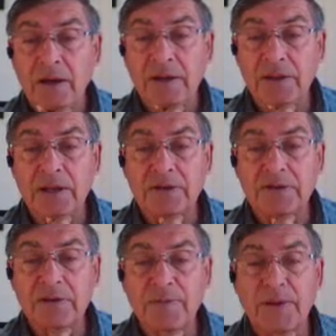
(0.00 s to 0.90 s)
I think
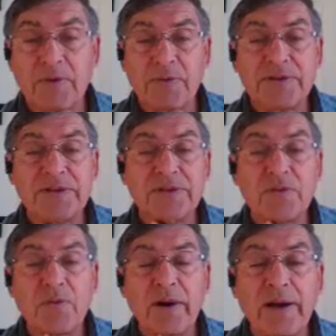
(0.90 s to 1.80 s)
some of the
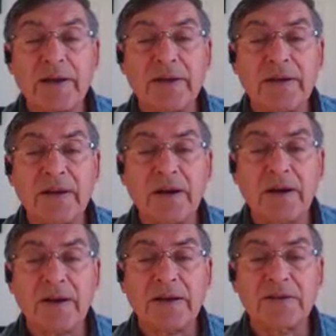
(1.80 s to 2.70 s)
reasons why
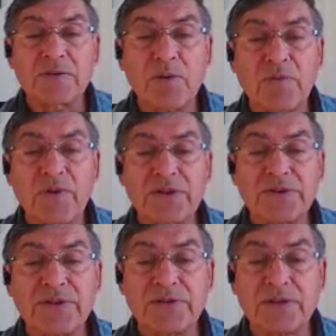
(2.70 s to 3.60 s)
English
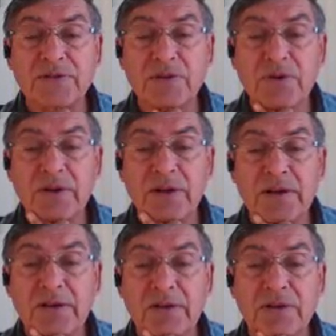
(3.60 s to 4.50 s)
proficiency isn't so good
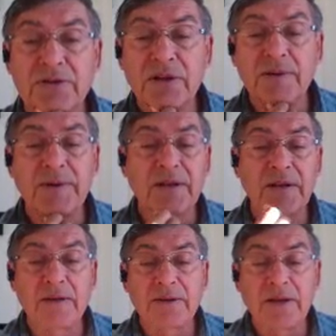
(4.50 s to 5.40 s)
in English,
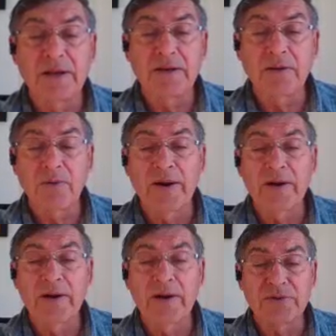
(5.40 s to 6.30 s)
in
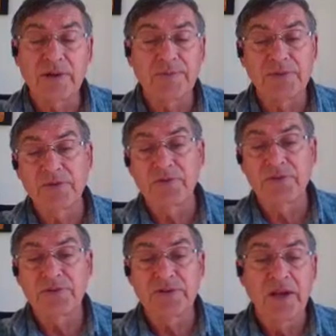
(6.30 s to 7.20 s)
Laredo for some
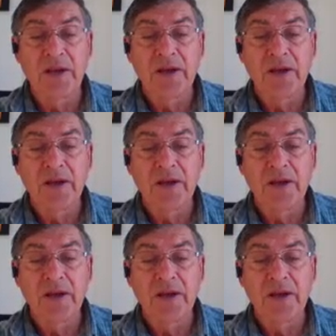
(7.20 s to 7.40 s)
students,